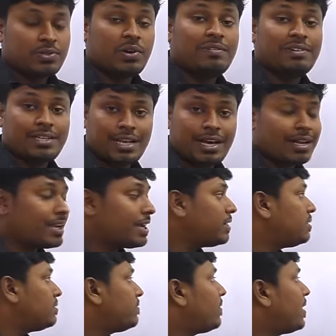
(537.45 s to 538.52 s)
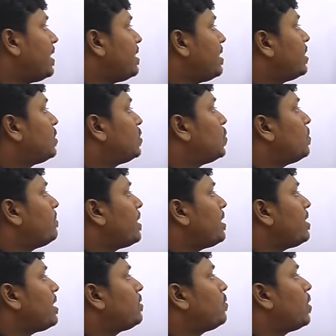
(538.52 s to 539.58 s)
So our target to find 2
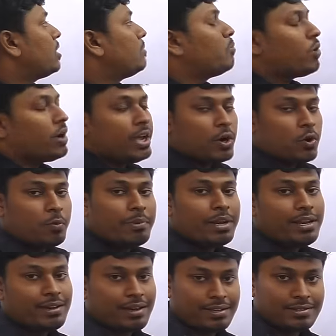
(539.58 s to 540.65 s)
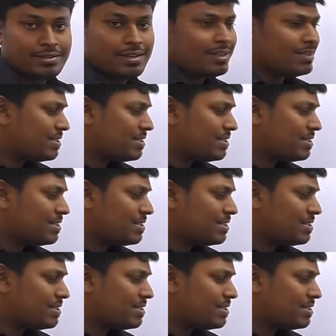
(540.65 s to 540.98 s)
men and 1 boy, how many days?